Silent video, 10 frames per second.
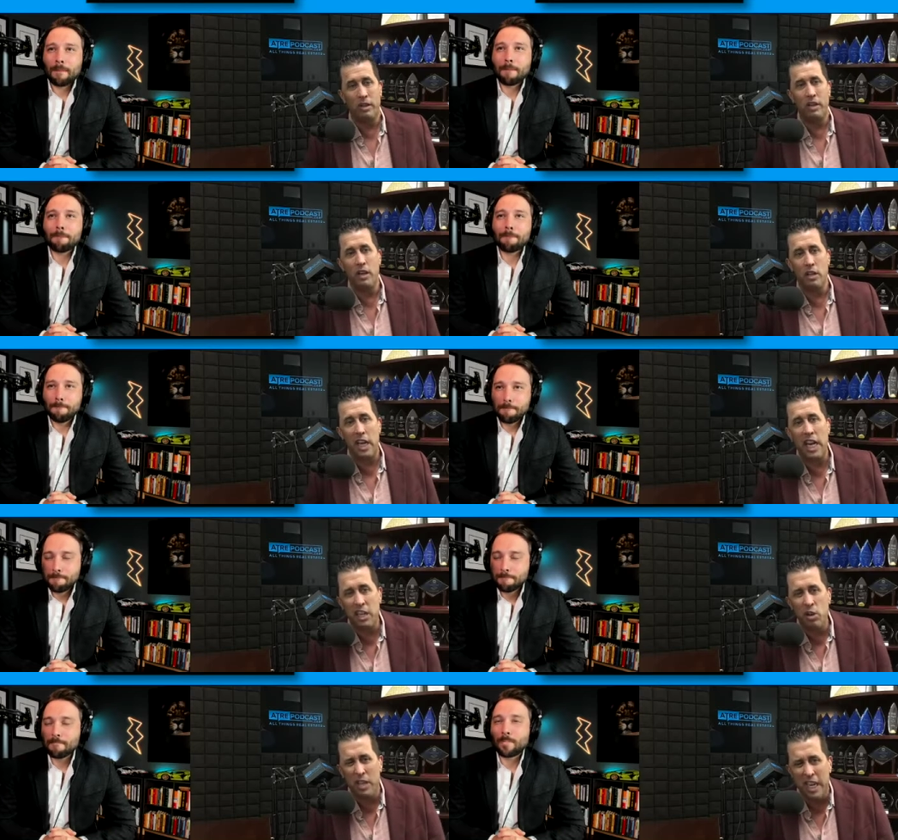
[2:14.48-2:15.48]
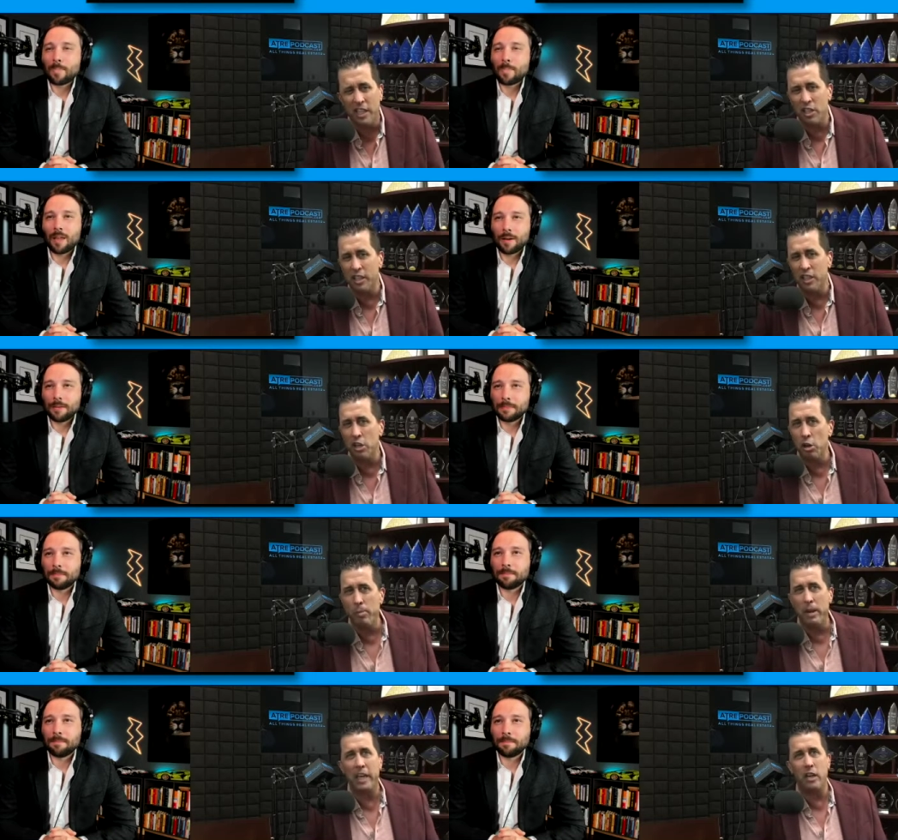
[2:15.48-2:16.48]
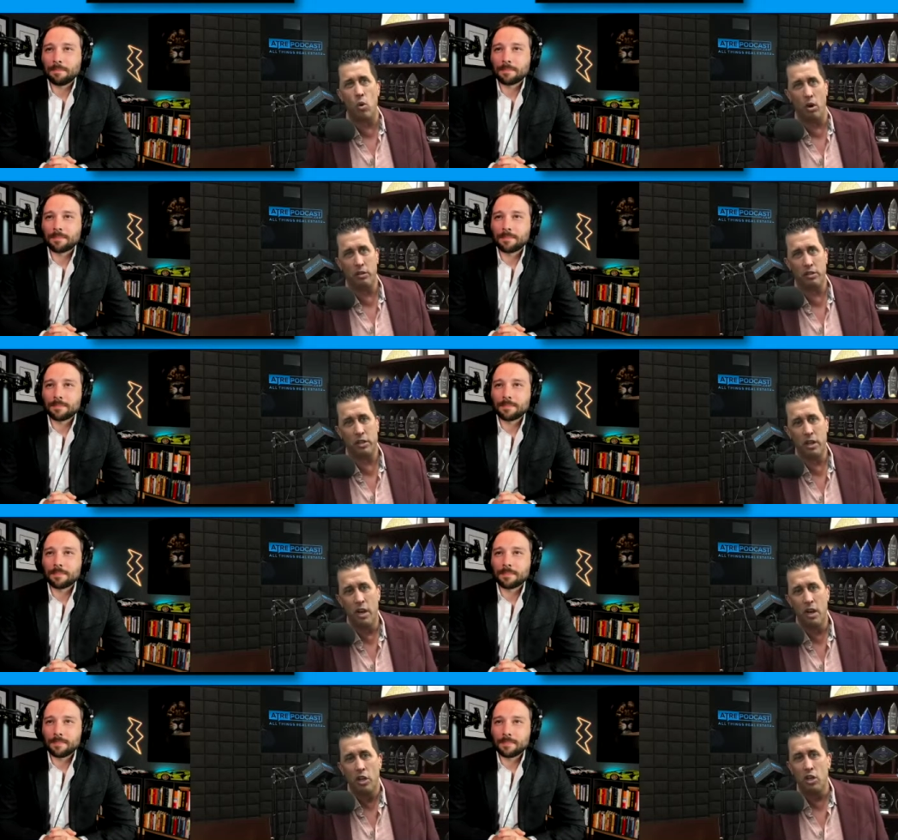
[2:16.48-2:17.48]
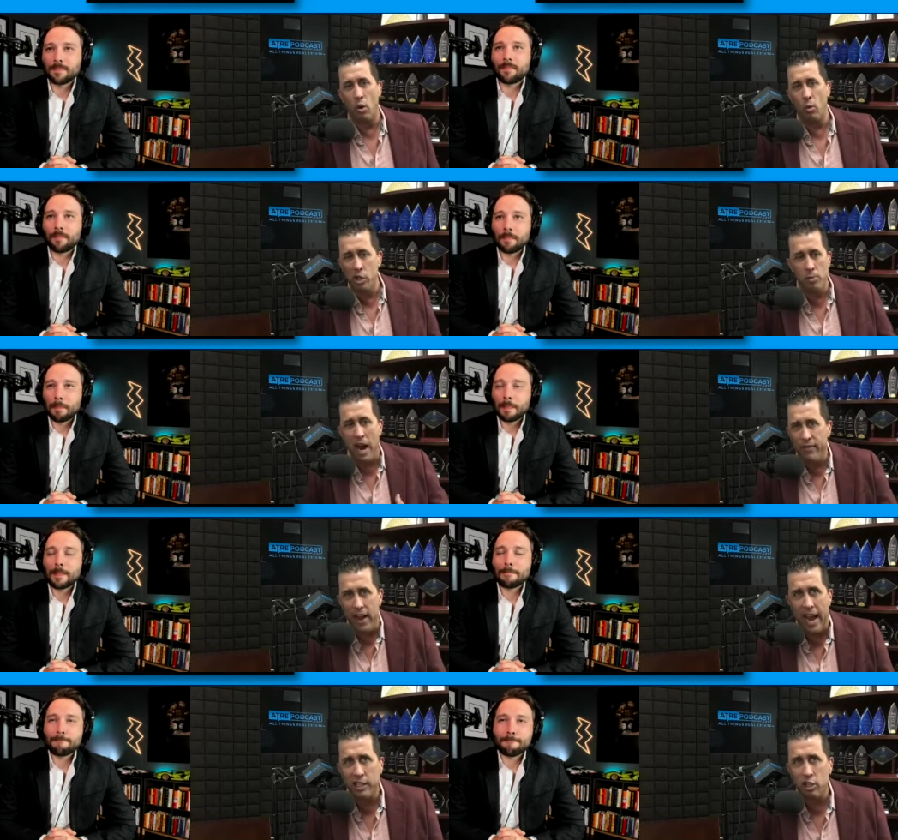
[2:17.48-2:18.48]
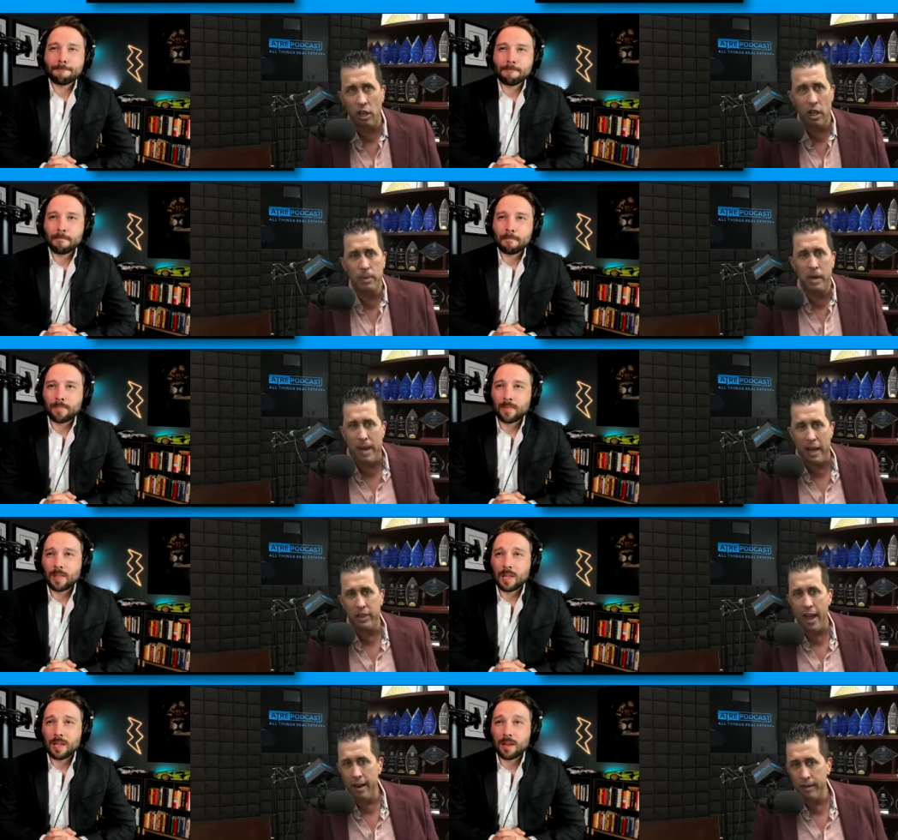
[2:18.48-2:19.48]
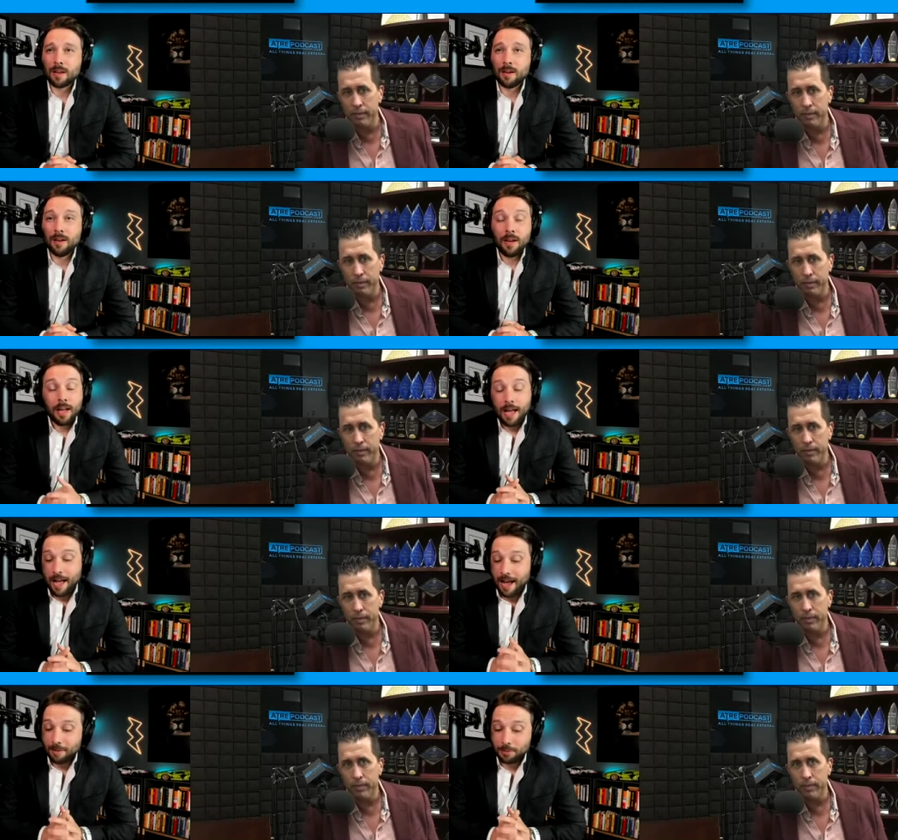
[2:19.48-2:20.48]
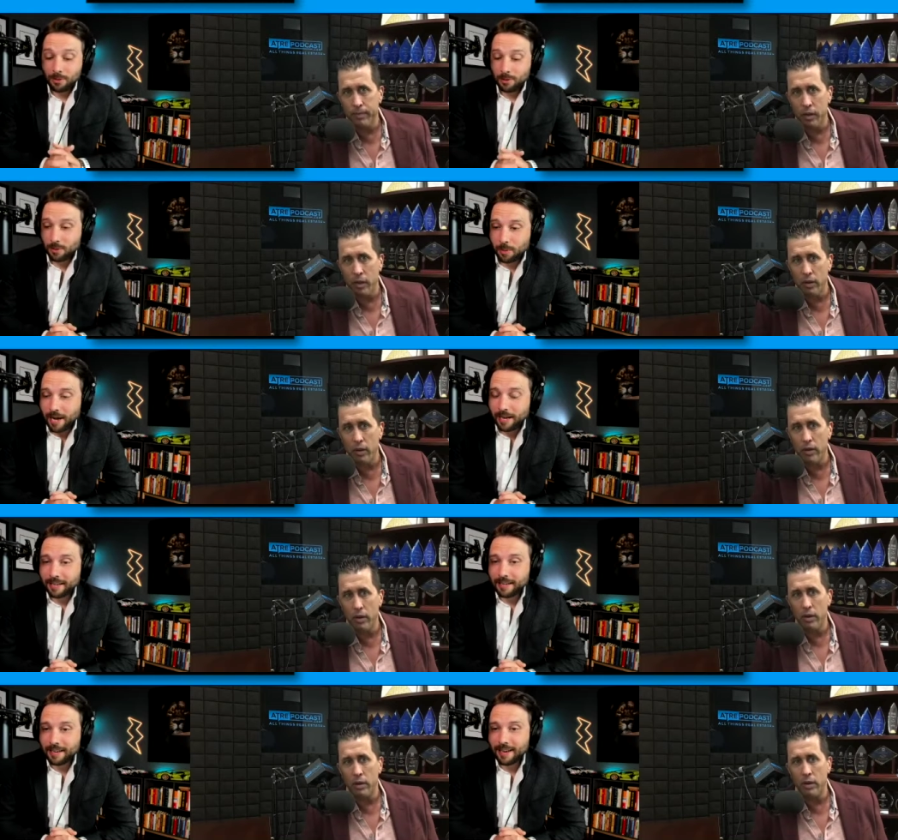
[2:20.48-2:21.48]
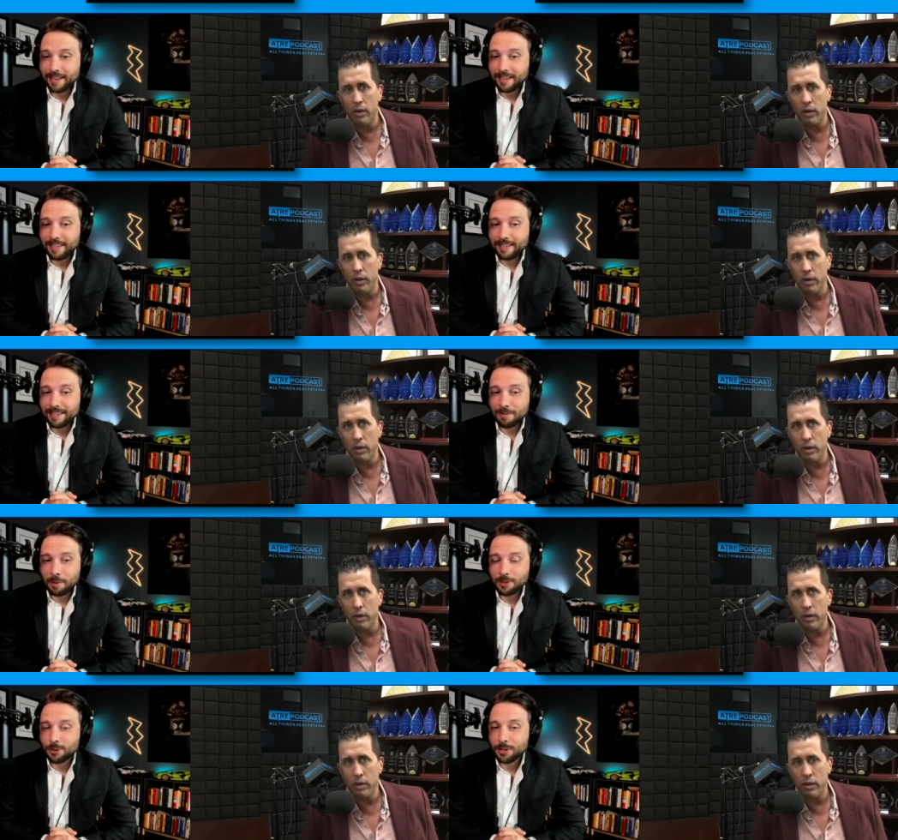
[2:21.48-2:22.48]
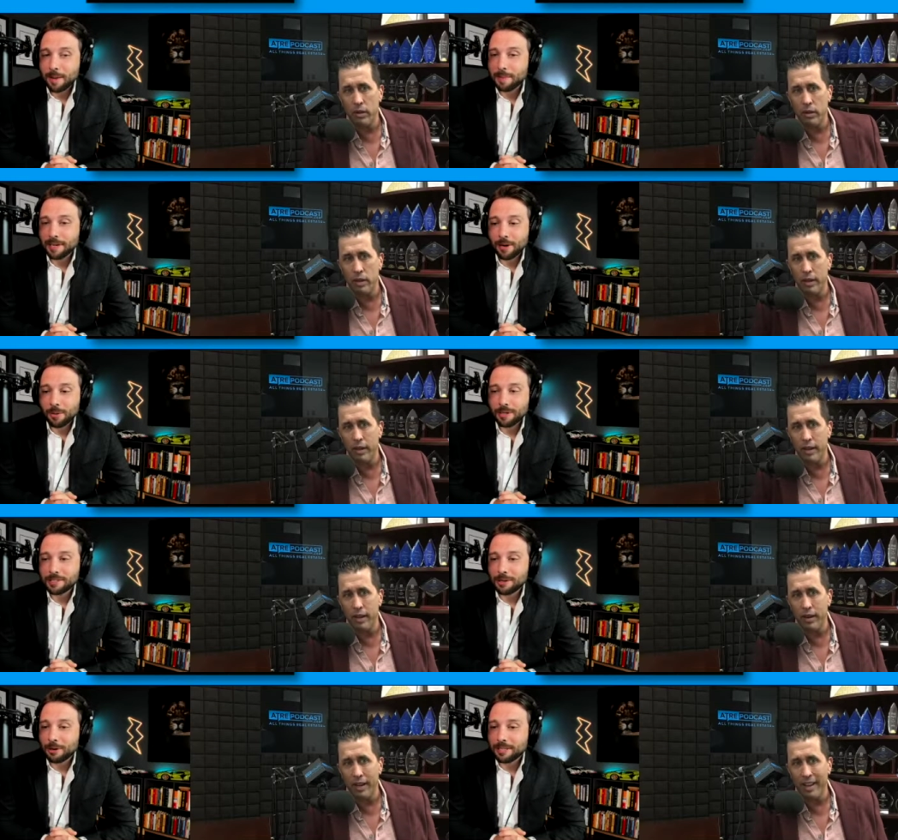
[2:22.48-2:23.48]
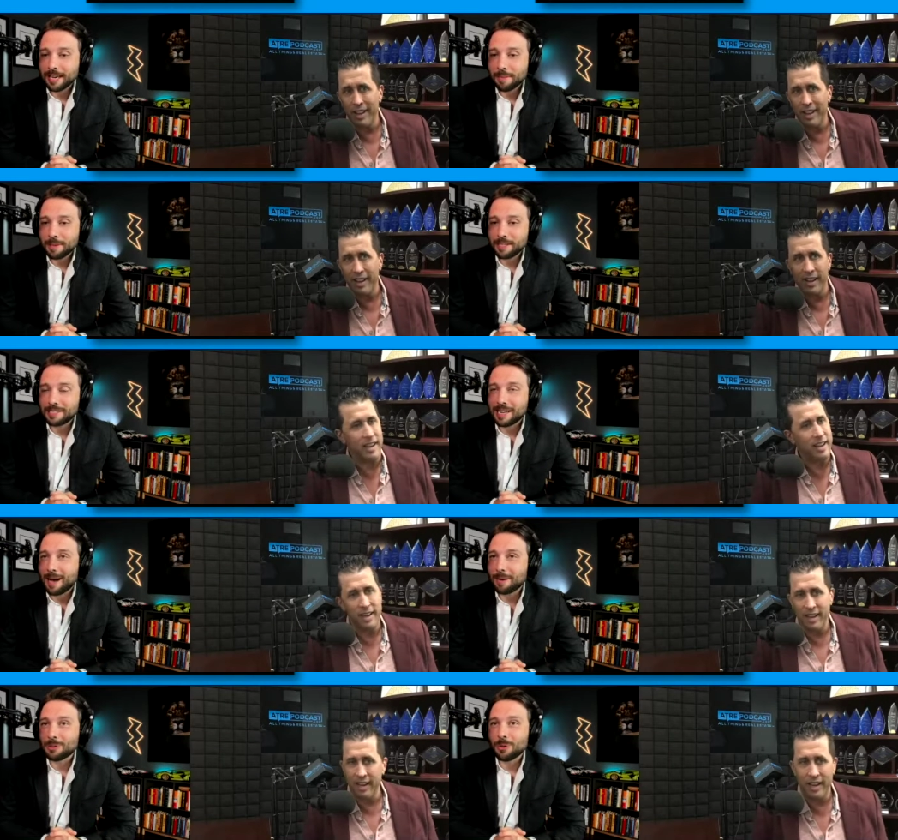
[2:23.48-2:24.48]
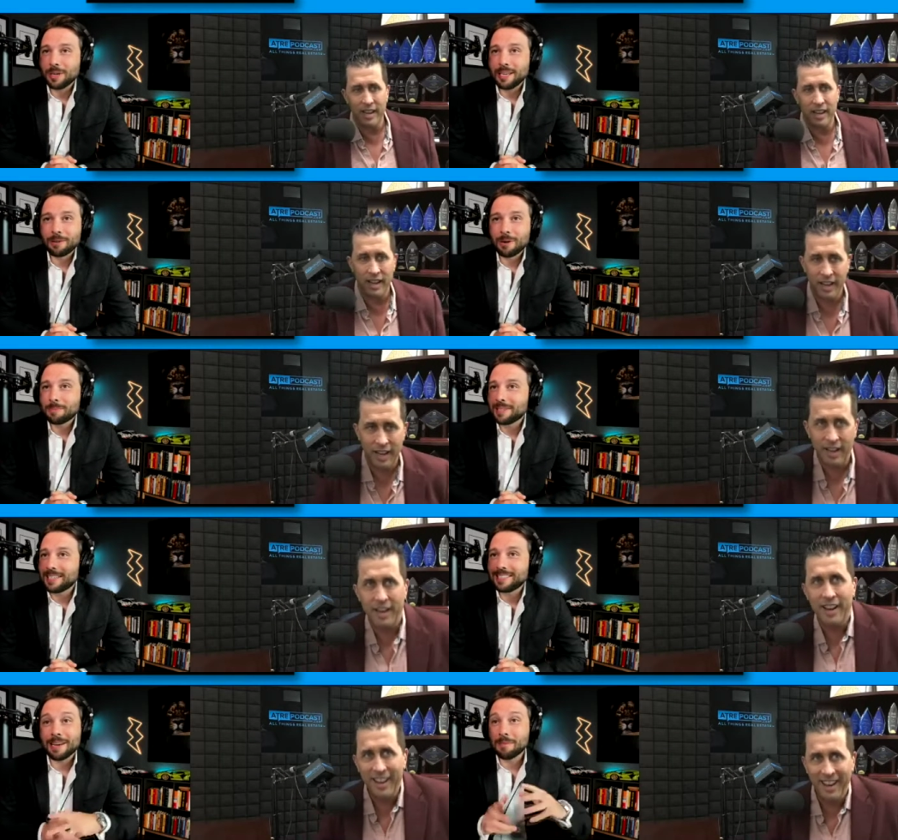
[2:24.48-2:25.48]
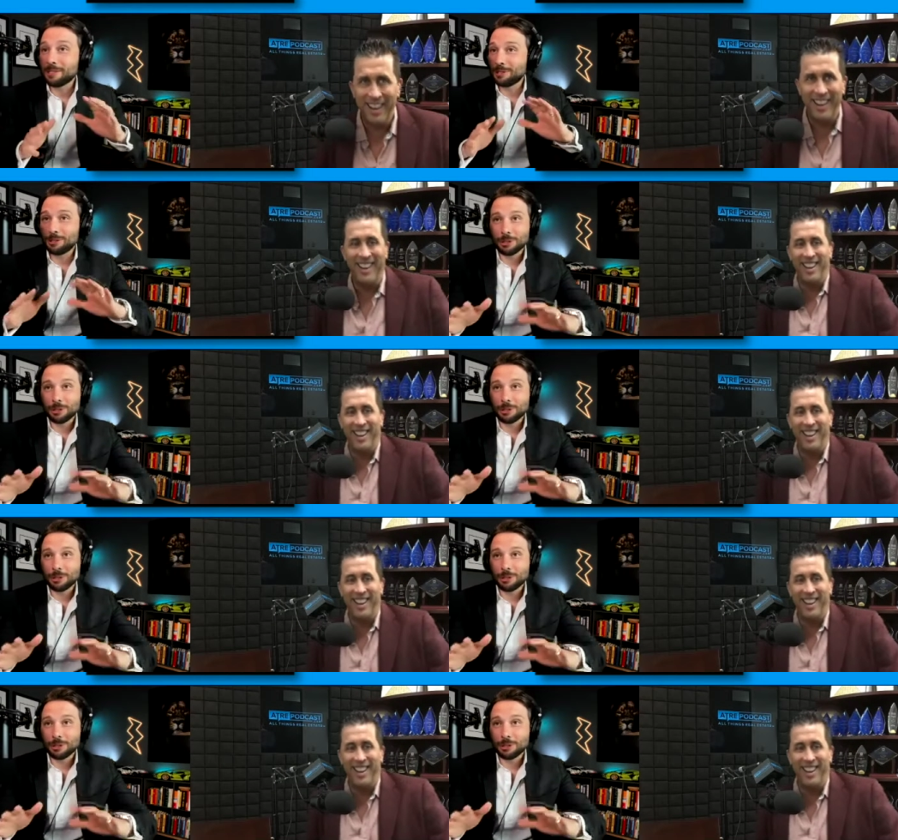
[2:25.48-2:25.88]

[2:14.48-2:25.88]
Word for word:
Speaker 1: Mm-hmm. And you teach this in your mini course. So, would you mind if I asked you a little bit about that?
Speaker 2: Absolutely, Brad. And I, it, once you get me going, it's hard to get me to stop. So interrupt anytime. This is your